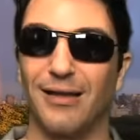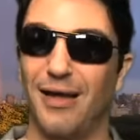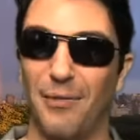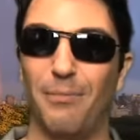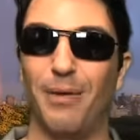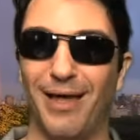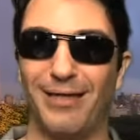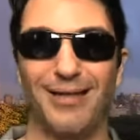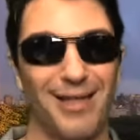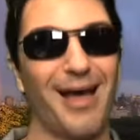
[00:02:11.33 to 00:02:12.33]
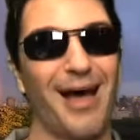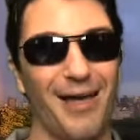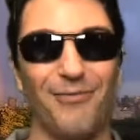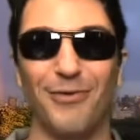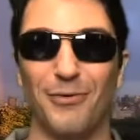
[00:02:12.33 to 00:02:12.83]
I'll bet.
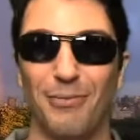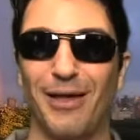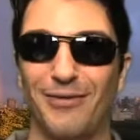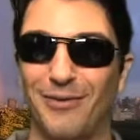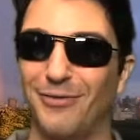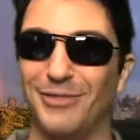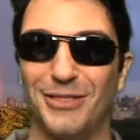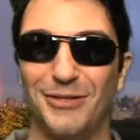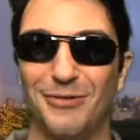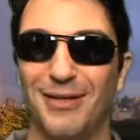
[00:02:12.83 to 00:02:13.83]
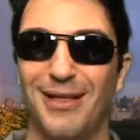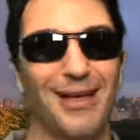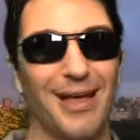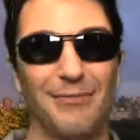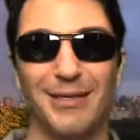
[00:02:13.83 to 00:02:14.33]
I feel better, don't you?
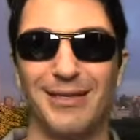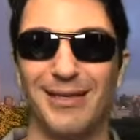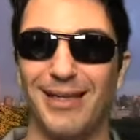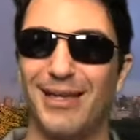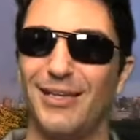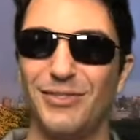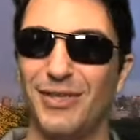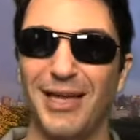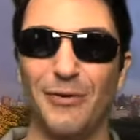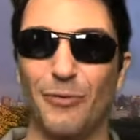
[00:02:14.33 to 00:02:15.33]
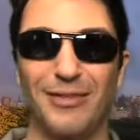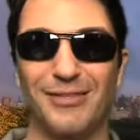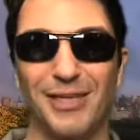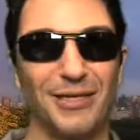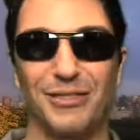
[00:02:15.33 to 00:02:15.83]
I mean, he said it with
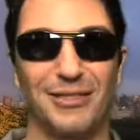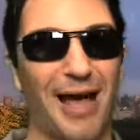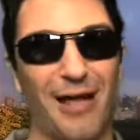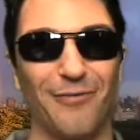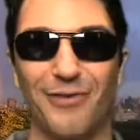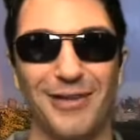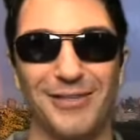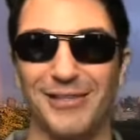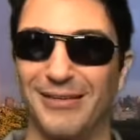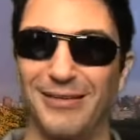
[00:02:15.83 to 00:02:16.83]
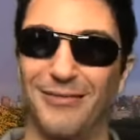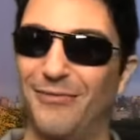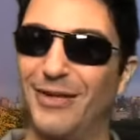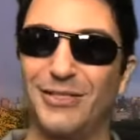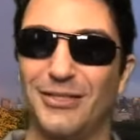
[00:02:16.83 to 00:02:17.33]
such confidence and
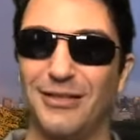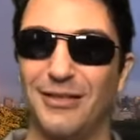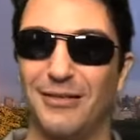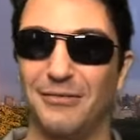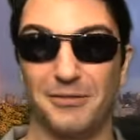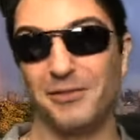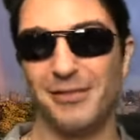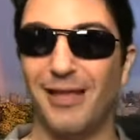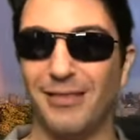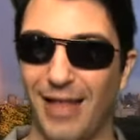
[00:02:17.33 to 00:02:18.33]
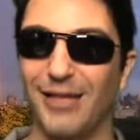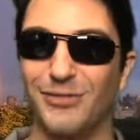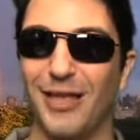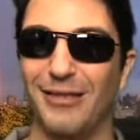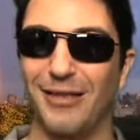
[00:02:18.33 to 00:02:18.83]
conviction, just like the
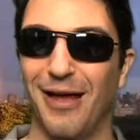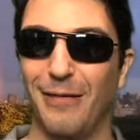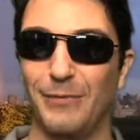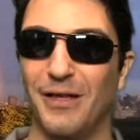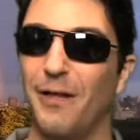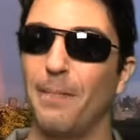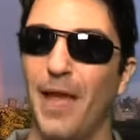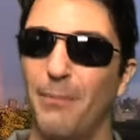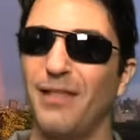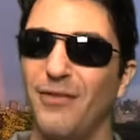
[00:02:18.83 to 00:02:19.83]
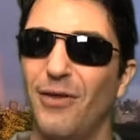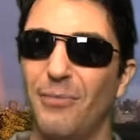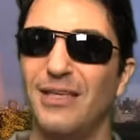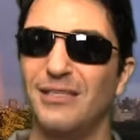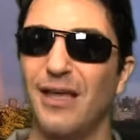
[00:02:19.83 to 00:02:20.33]
last 10 times. I believe
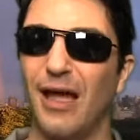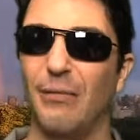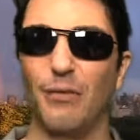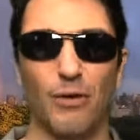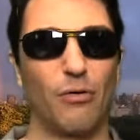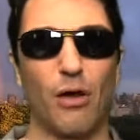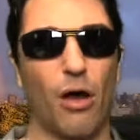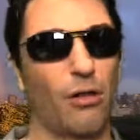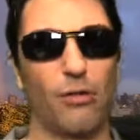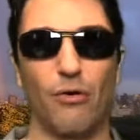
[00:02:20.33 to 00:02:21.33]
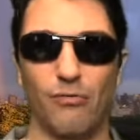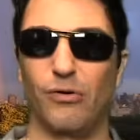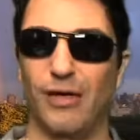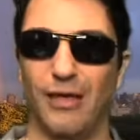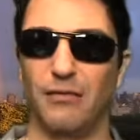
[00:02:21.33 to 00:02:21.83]
him this time, though, all
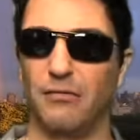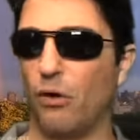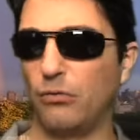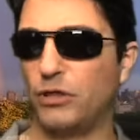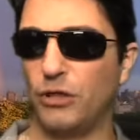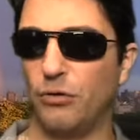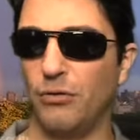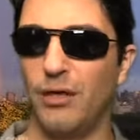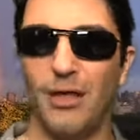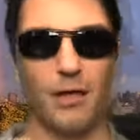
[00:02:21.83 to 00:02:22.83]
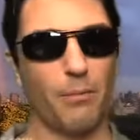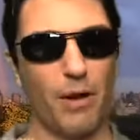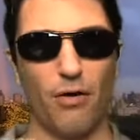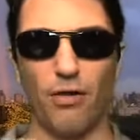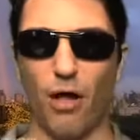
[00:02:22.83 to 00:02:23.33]
over again, don't you?
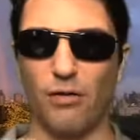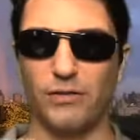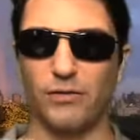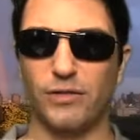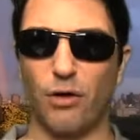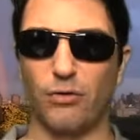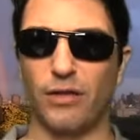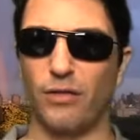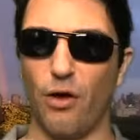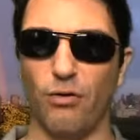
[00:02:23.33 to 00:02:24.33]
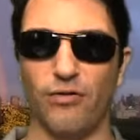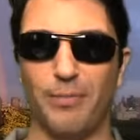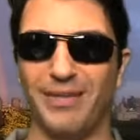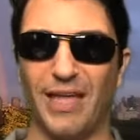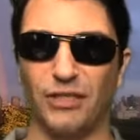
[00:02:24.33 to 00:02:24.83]
Merrill also sold a load of
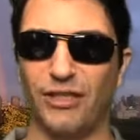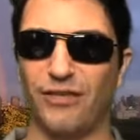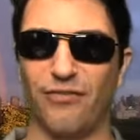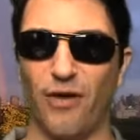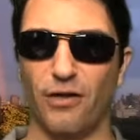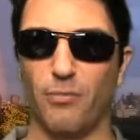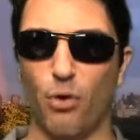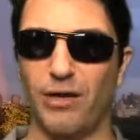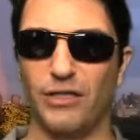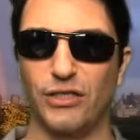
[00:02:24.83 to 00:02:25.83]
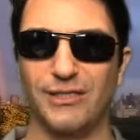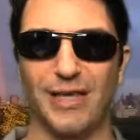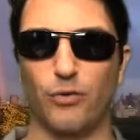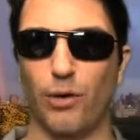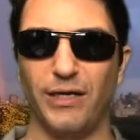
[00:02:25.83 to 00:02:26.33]
potentially defunct mortgages
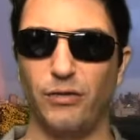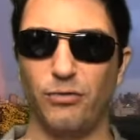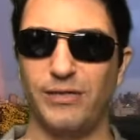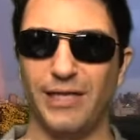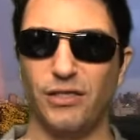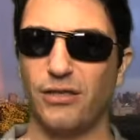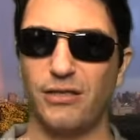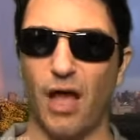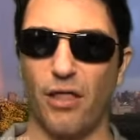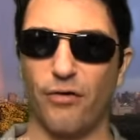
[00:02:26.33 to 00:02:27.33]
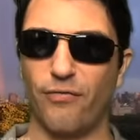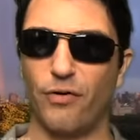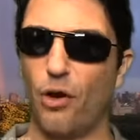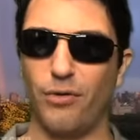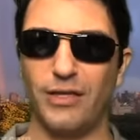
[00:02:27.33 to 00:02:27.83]
at 22 cents on the dollar
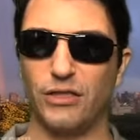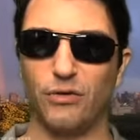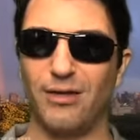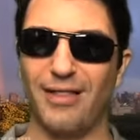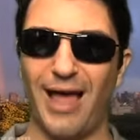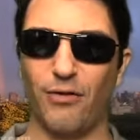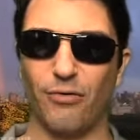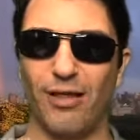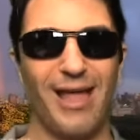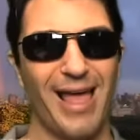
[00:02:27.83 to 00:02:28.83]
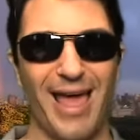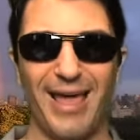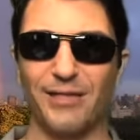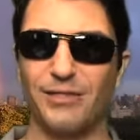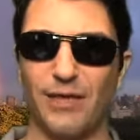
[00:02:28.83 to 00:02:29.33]
for no additional collateral,
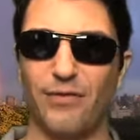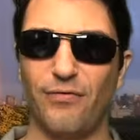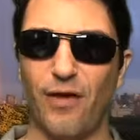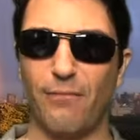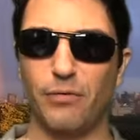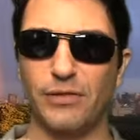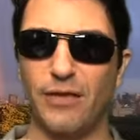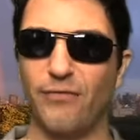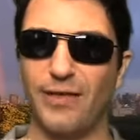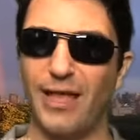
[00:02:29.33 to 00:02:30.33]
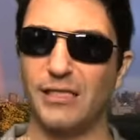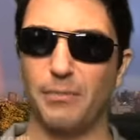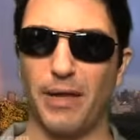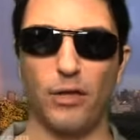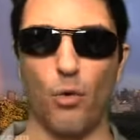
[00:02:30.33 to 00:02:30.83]
and 75%
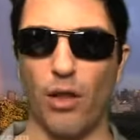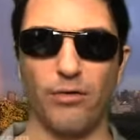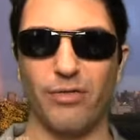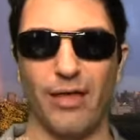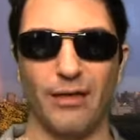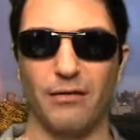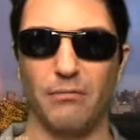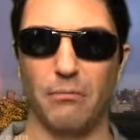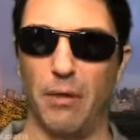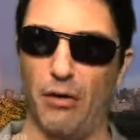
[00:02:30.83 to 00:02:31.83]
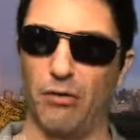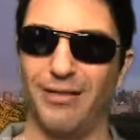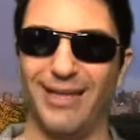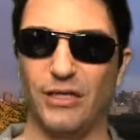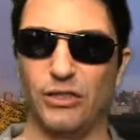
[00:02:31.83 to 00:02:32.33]
financed by no other than Merrill
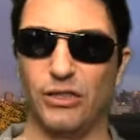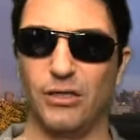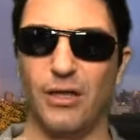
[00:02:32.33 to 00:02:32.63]
Lynch.